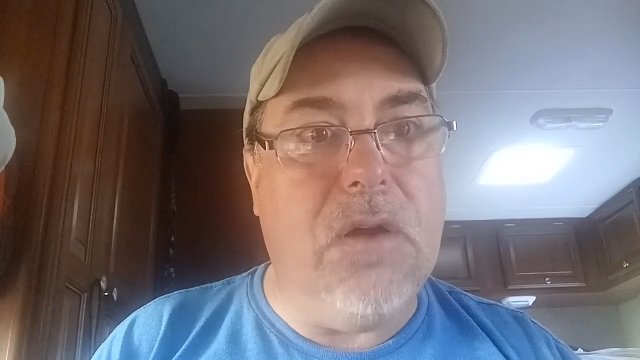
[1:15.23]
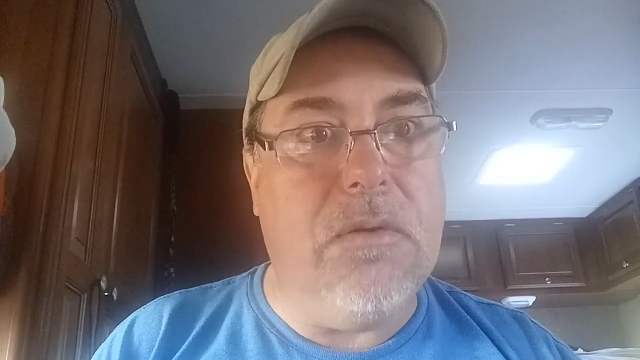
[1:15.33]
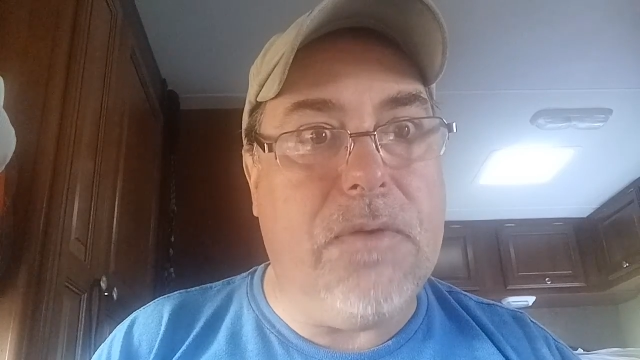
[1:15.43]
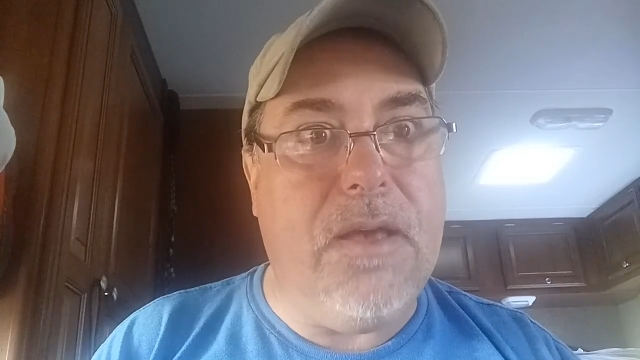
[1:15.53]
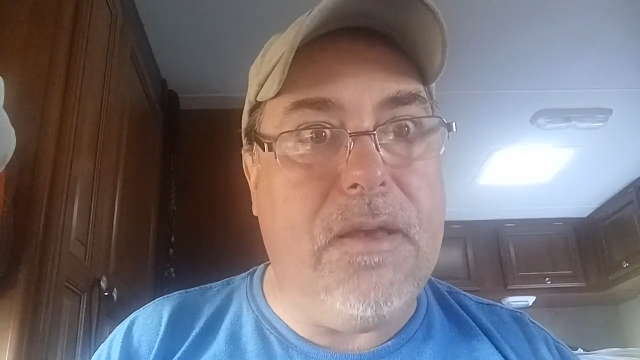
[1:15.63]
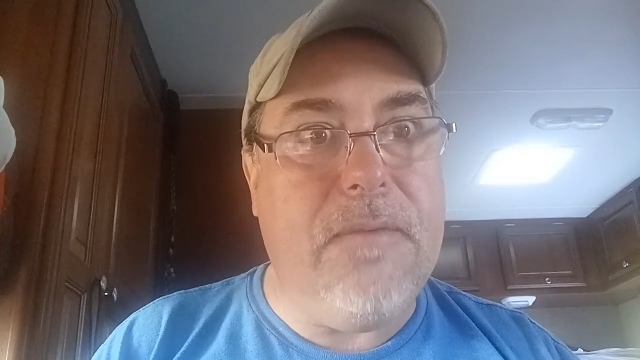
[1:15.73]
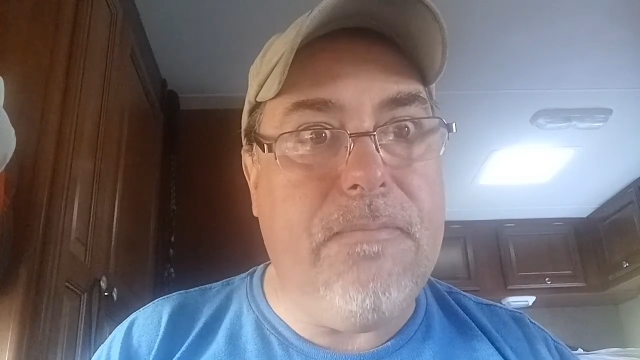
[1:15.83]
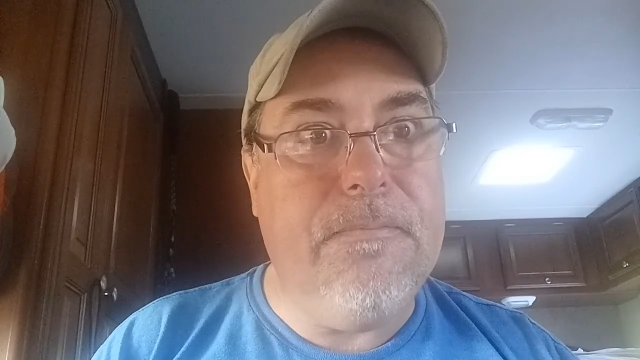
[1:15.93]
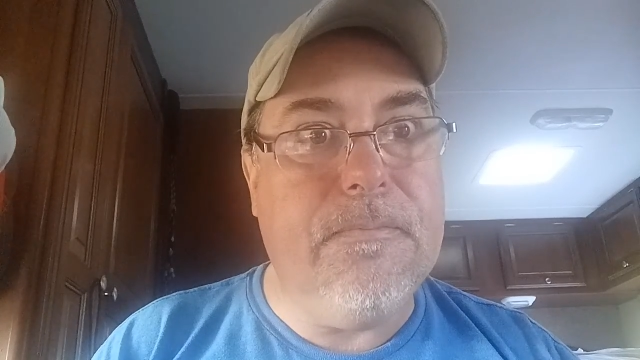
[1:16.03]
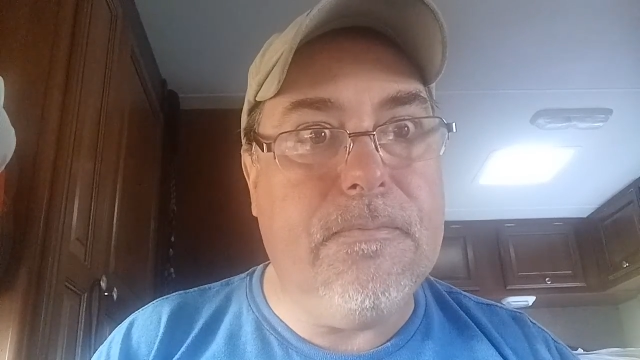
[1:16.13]

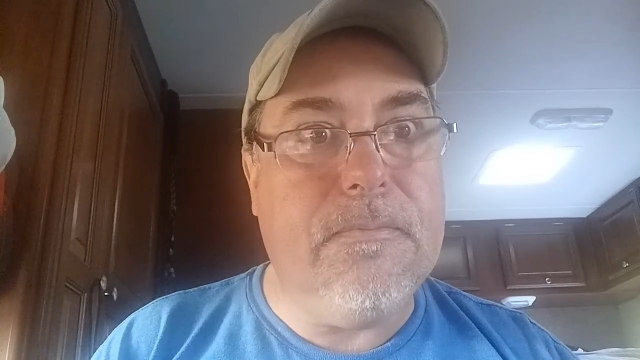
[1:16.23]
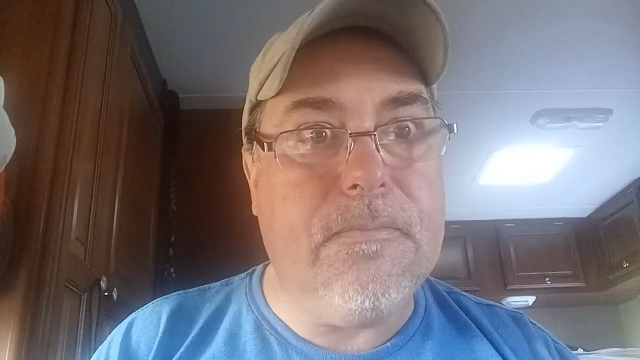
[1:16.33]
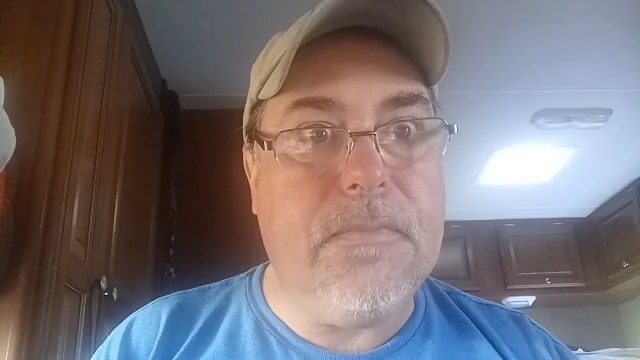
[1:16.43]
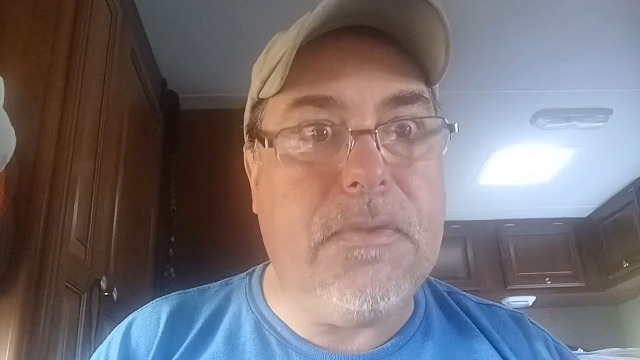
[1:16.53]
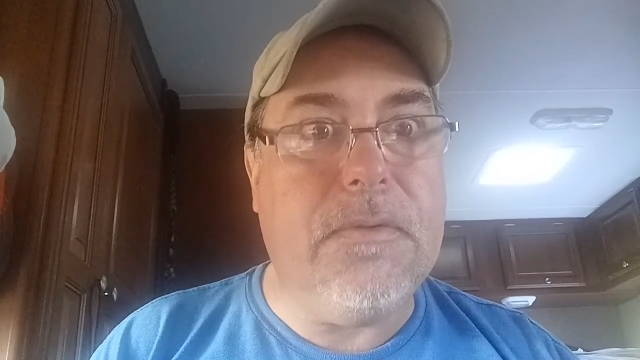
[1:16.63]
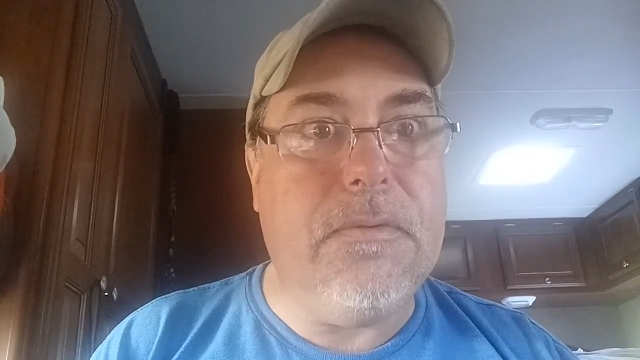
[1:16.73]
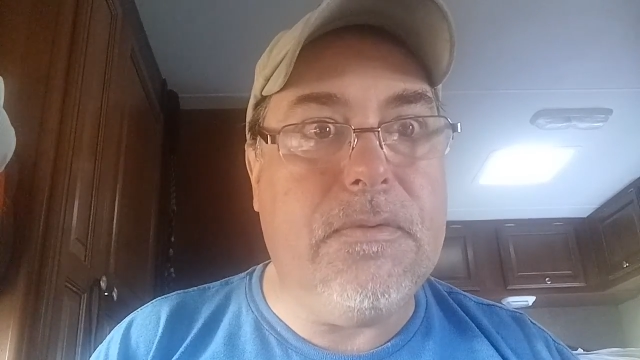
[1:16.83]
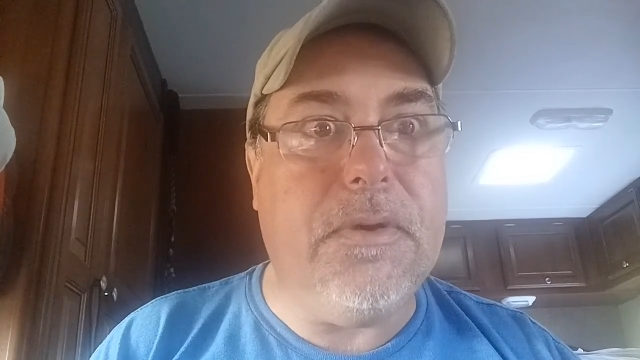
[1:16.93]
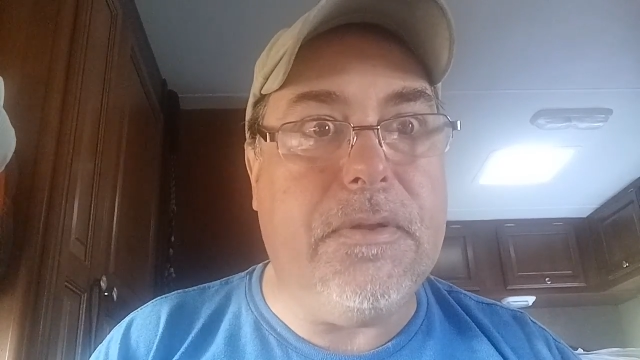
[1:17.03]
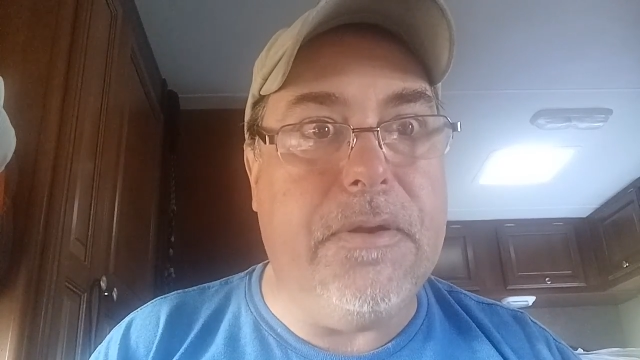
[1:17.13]
okay,
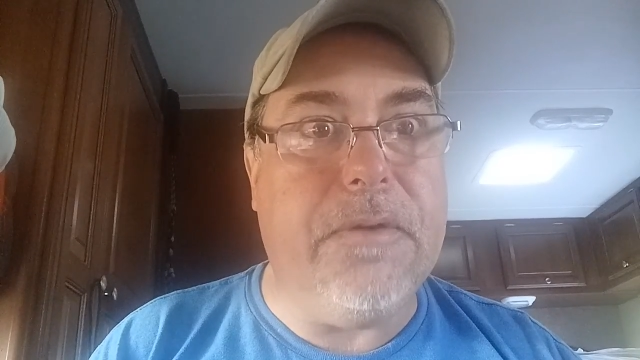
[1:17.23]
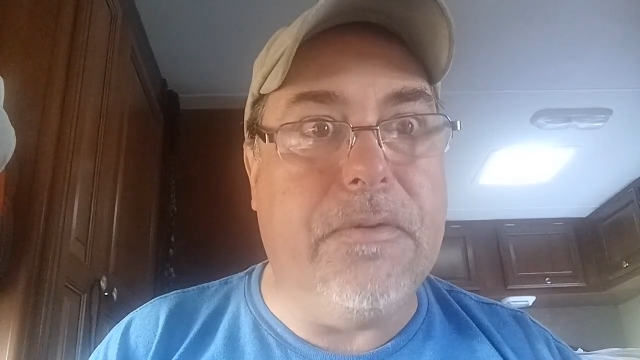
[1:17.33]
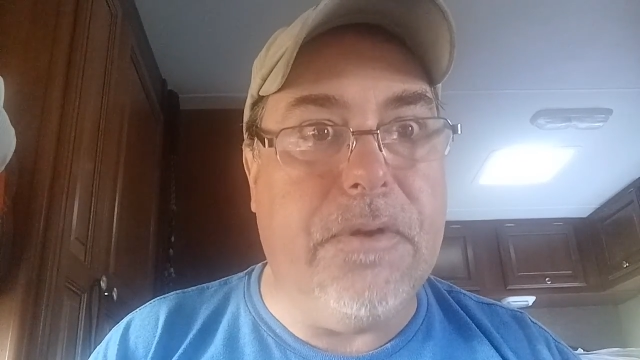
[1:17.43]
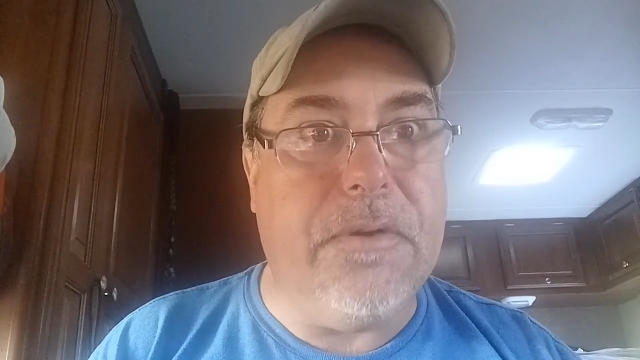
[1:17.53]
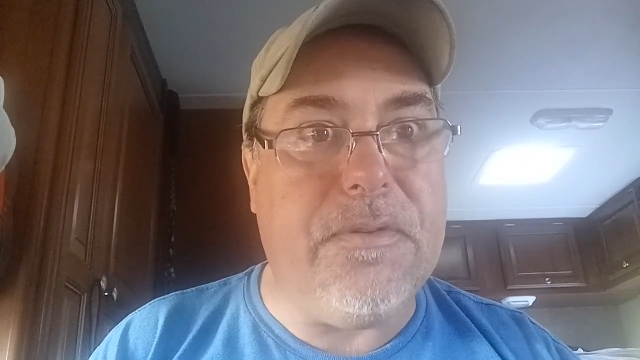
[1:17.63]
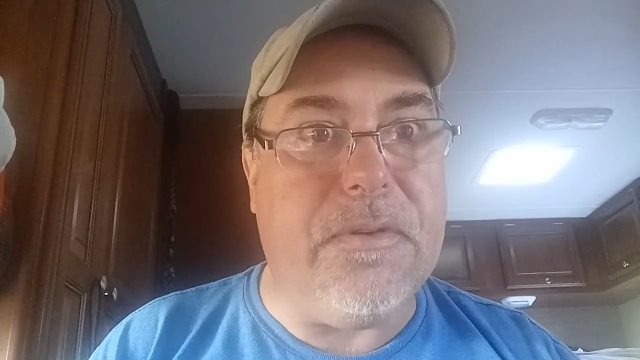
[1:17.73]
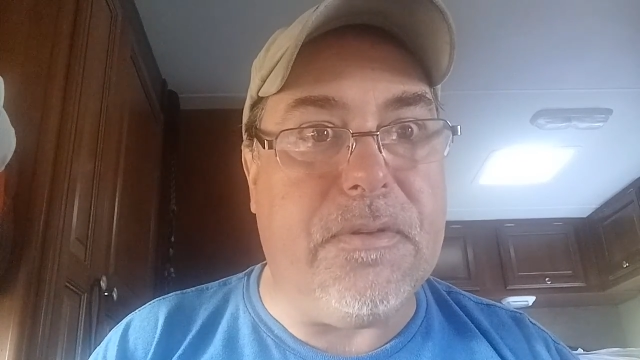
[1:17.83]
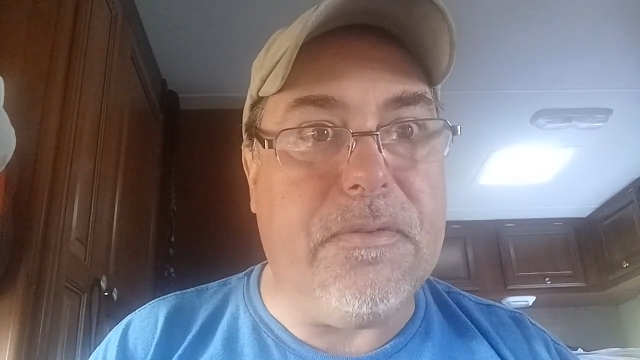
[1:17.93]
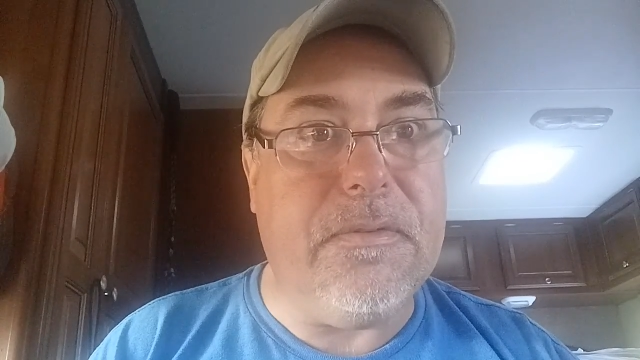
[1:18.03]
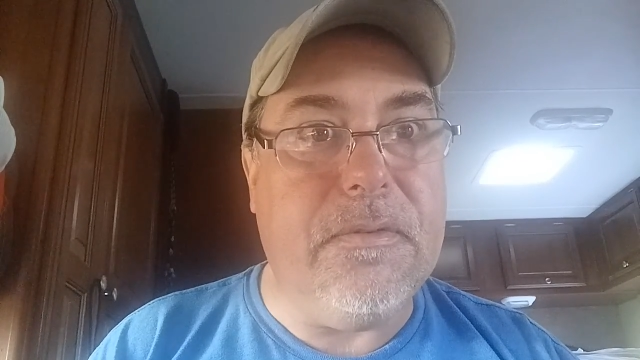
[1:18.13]
to clinical
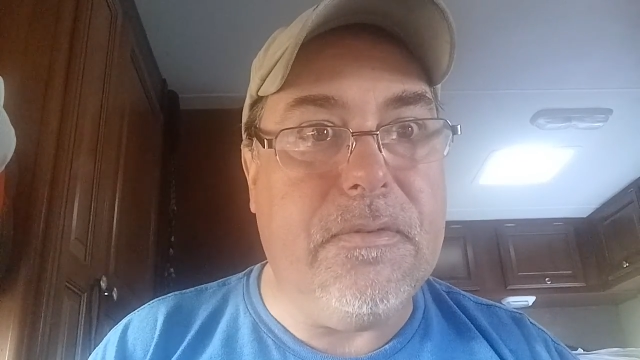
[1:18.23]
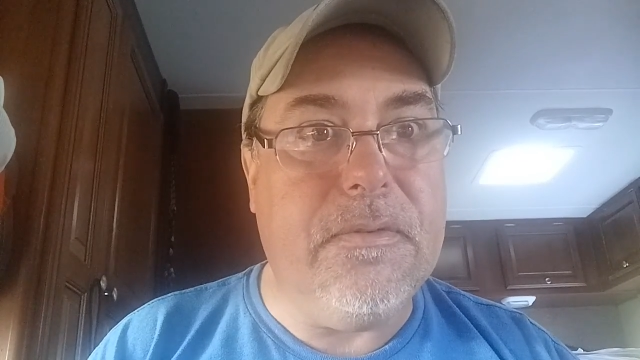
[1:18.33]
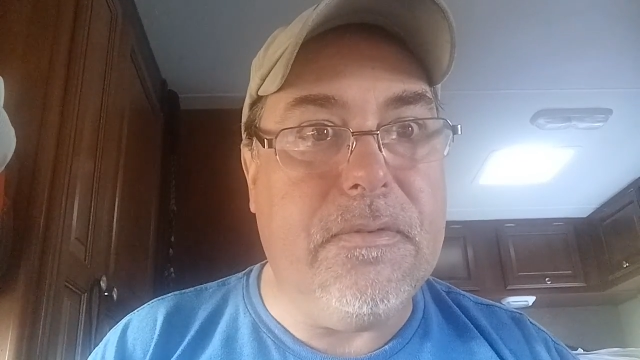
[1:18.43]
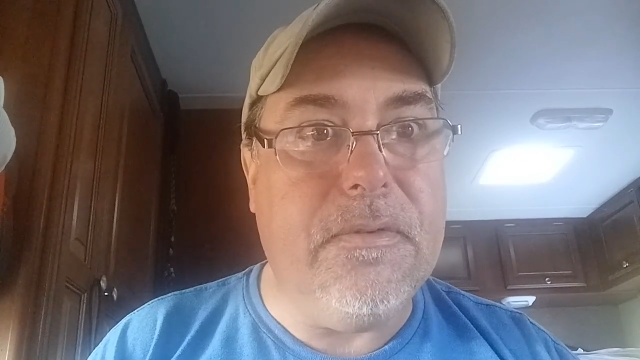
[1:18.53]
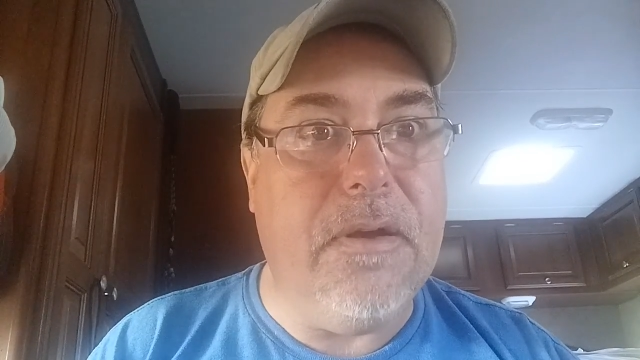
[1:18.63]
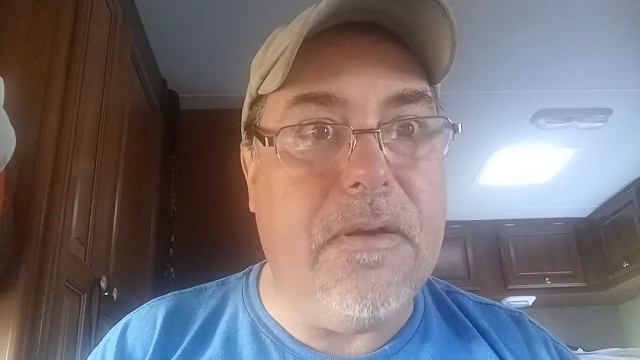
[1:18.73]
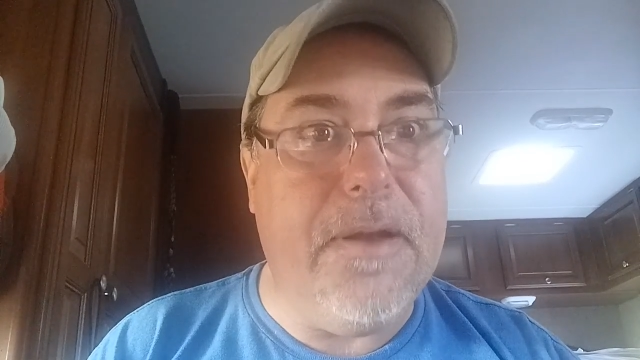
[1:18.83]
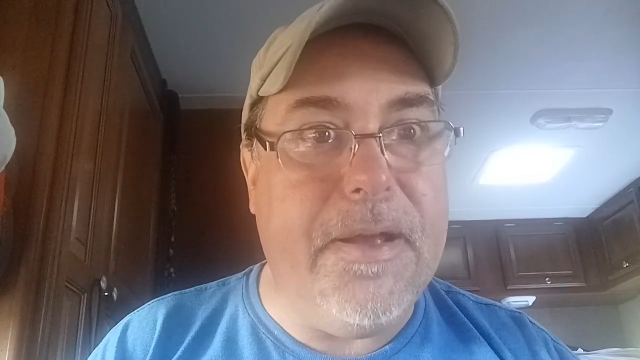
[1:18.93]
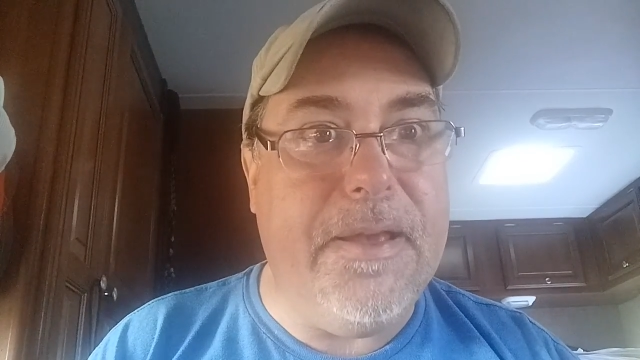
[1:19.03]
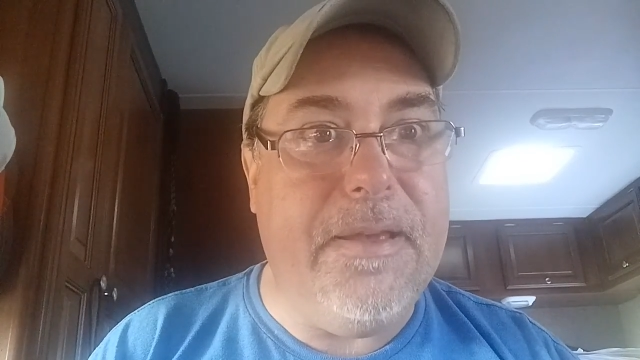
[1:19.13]
nurses, all
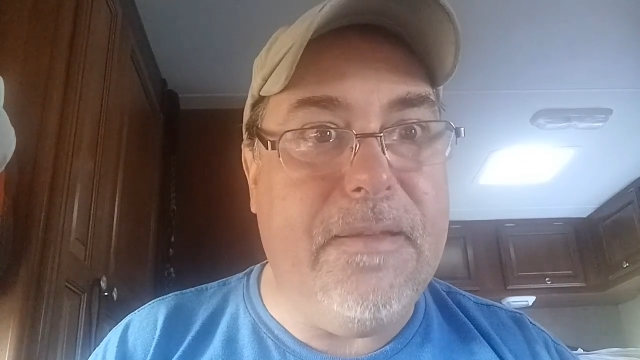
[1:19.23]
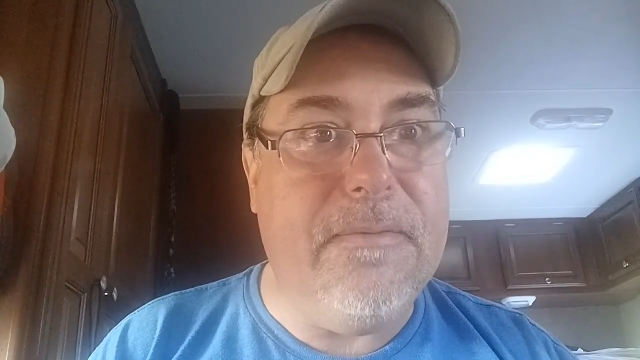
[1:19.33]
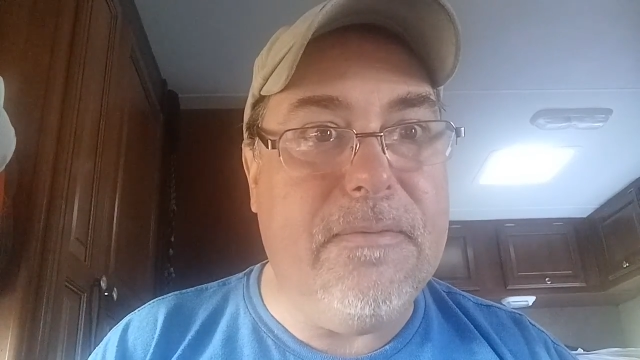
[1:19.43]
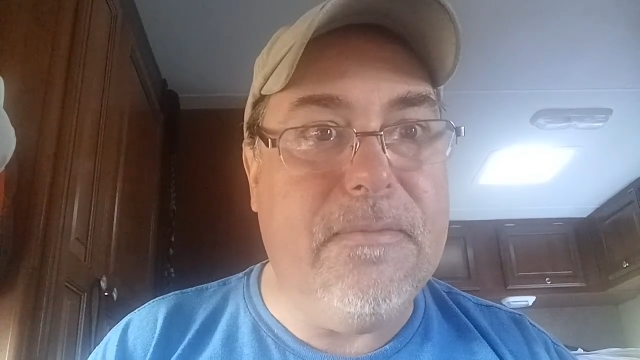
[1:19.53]
right?